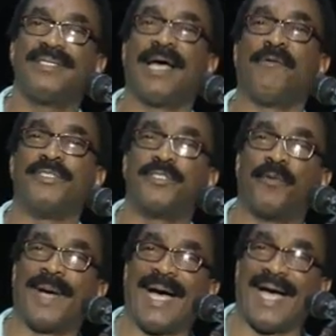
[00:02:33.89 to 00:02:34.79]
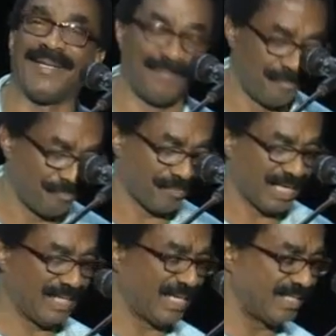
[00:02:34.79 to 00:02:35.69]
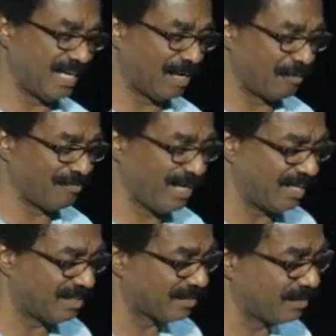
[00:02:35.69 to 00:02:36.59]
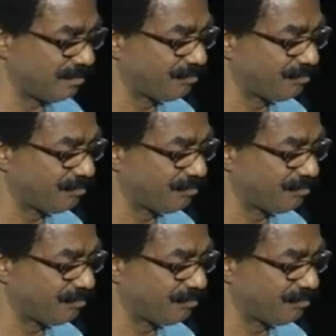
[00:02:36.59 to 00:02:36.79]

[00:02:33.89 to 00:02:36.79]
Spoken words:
that was so bad and that they had reviled.